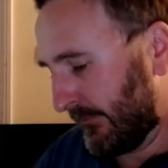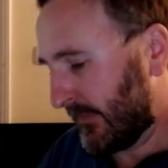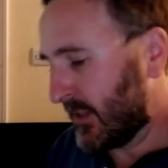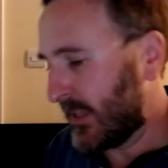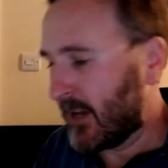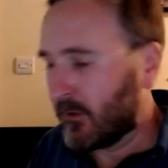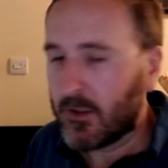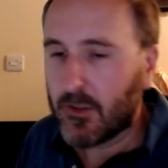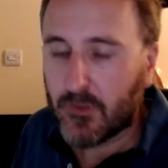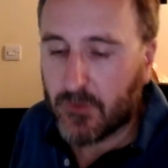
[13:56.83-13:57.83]
Now,
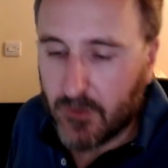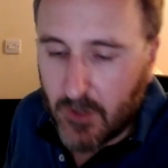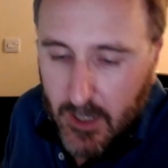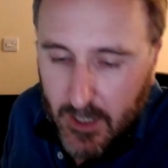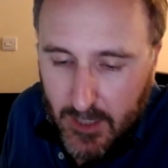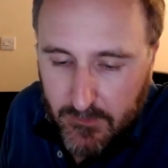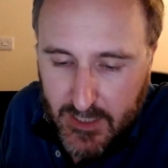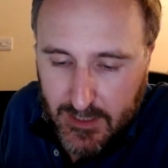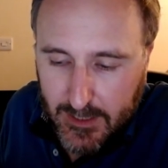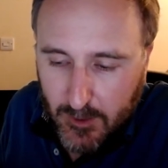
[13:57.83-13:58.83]
I've
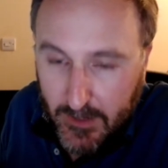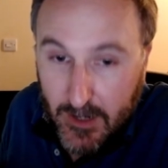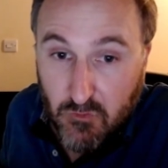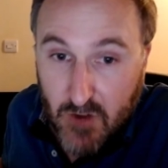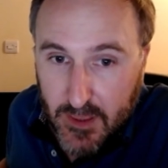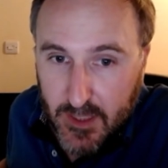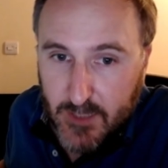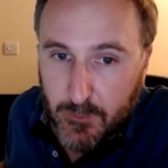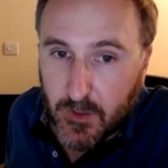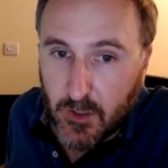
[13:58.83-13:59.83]
technically already read this
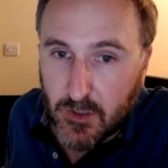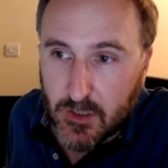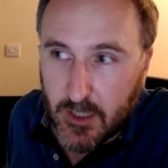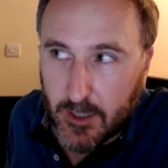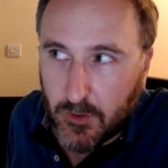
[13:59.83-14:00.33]
because I got